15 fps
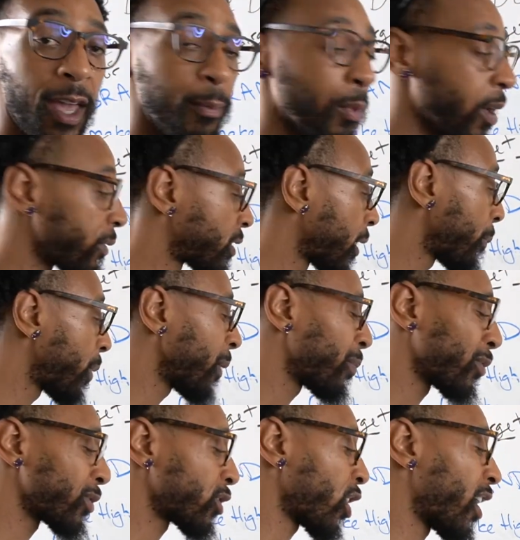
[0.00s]
a month, some
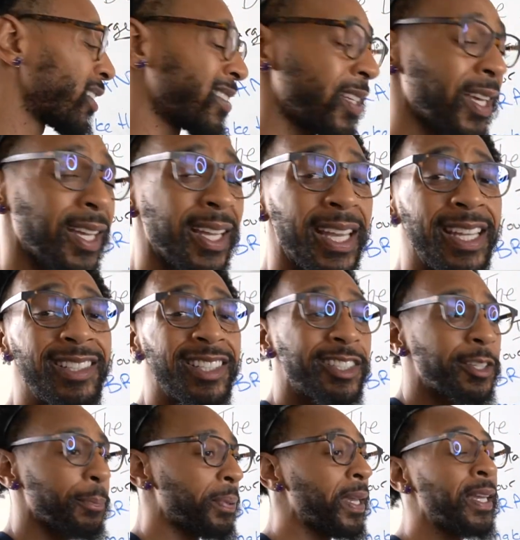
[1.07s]
people charge 10. It just
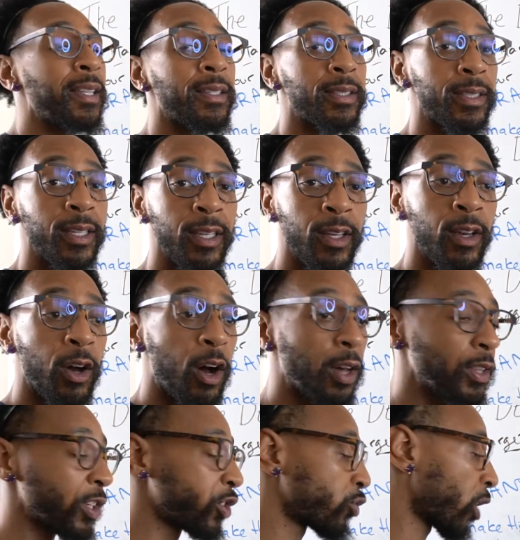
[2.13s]
depends on
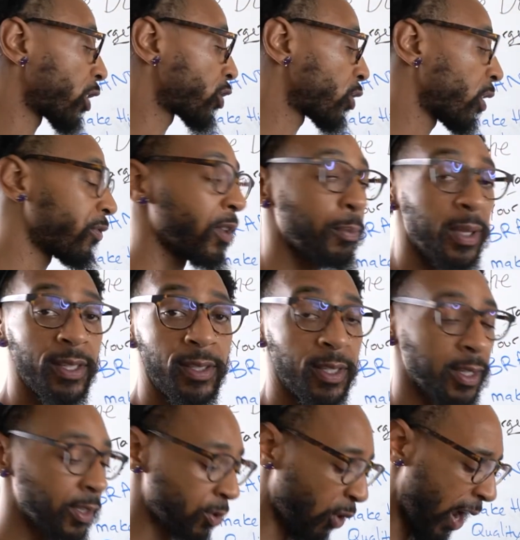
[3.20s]
the structure of the
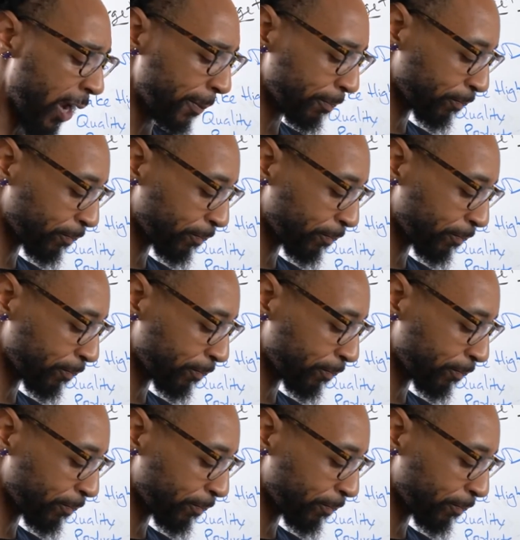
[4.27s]
business, right?